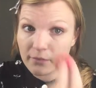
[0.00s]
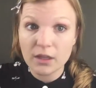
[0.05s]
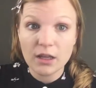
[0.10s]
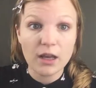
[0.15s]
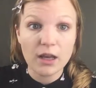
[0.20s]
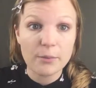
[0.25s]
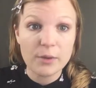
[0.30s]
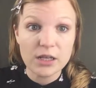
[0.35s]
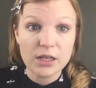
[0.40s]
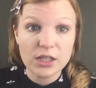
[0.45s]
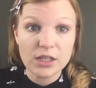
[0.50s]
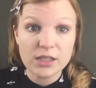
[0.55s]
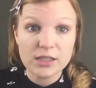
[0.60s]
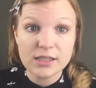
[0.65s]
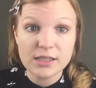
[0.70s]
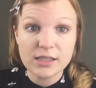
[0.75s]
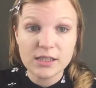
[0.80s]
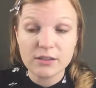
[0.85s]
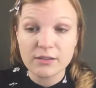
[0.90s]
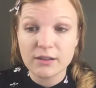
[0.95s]
I mean, you can
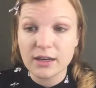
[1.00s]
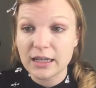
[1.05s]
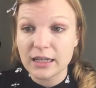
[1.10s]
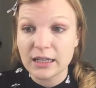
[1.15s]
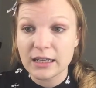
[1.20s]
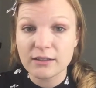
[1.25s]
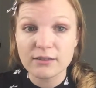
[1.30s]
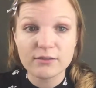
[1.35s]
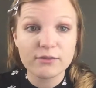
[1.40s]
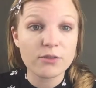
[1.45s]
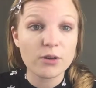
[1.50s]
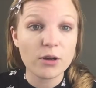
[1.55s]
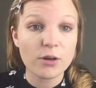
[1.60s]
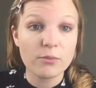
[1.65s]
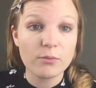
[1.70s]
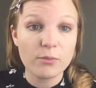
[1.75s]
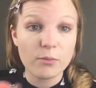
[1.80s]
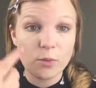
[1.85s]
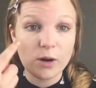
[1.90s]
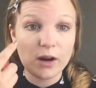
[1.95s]
see already
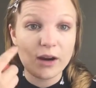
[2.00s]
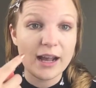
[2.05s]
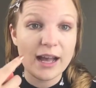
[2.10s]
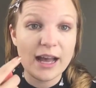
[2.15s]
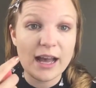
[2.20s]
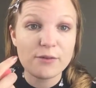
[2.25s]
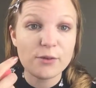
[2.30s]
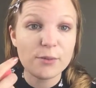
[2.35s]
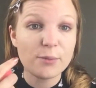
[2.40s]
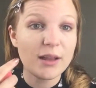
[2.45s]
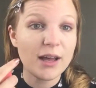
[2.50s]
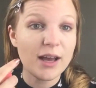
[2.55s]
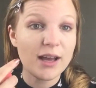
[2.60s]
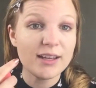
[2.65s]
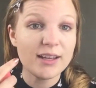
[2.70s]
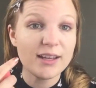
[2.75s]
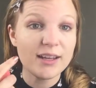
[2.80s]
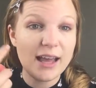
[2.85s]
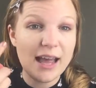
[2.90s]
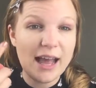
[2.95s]
from where I have applied
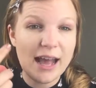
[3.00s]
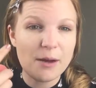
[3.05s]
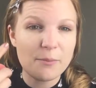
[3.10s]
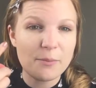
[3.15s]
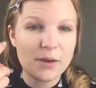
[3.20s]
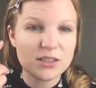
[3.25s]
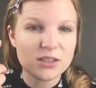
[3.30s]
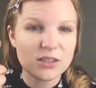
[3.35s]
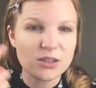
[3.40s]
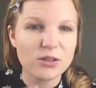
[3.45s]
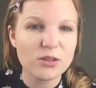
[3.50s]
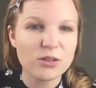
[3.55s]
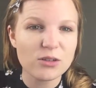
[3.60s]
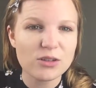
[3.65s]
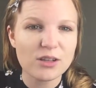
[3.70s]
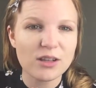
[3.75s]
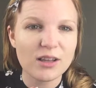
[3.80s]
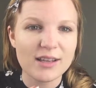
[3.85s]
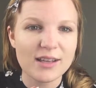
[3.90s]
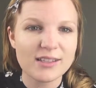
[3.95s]
it how much it
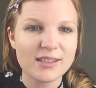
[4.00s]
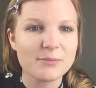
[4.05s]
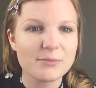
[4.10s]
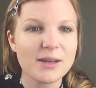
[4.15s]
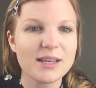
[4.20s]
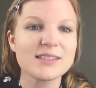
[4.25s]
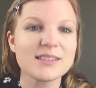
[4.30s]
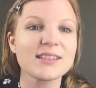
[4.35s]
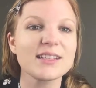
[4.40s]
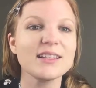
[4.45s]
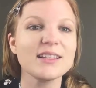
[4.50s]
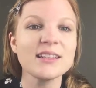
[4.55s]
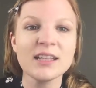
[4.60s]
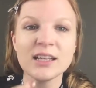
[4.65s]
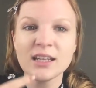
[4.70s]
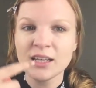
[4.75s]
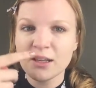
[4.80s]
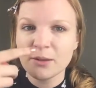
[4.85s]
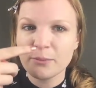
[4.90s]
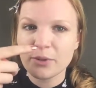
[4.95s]
neutralizes my skin.
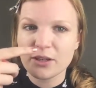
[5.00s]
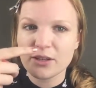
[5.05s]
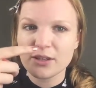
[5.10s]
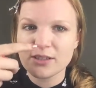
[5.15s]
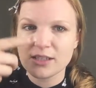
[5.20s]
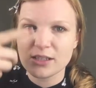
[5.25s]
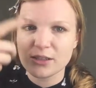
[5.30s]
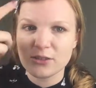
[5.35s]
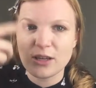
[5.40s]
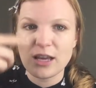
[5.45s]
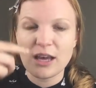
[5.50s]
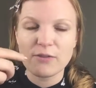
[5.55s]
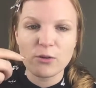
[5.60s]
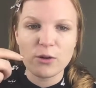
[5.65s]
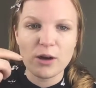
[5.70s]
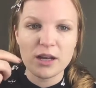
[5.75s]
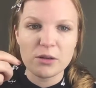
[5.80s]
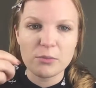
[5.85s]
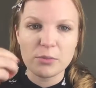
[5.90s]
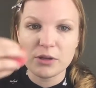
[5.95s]
Because I do have
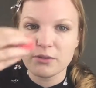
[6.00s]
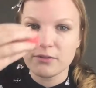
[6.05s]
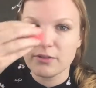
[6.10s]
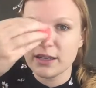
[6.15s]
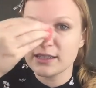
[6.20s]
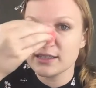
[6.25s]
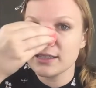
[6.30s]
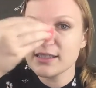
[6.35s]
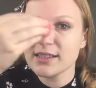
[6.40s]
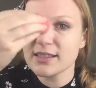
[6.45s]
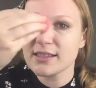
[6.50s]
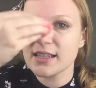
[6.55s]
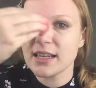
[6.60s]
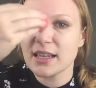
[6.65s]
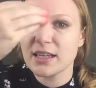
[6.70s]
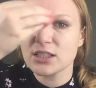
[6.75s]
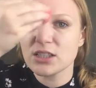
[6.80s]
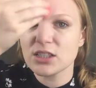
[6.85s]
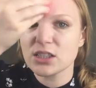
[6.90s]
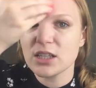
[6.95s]
quite a bit of redness,
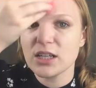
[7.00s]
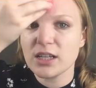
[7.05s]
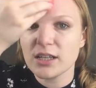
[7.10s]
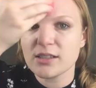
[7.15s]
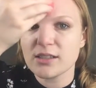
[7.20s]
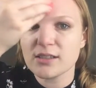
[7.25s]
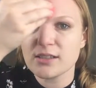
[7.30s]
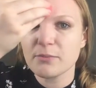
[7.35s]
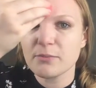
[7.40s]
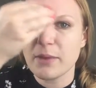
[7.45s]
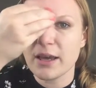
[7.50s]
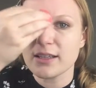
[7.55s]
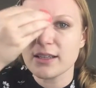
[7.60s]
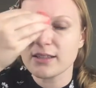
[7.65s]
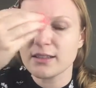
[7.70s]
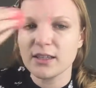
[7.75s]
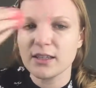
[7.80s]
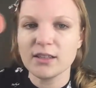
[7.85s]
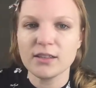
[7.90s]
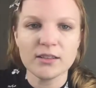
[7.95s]
it just
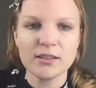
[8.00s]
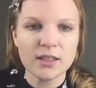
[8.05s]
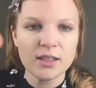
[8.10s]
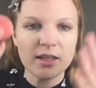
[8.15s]
makes it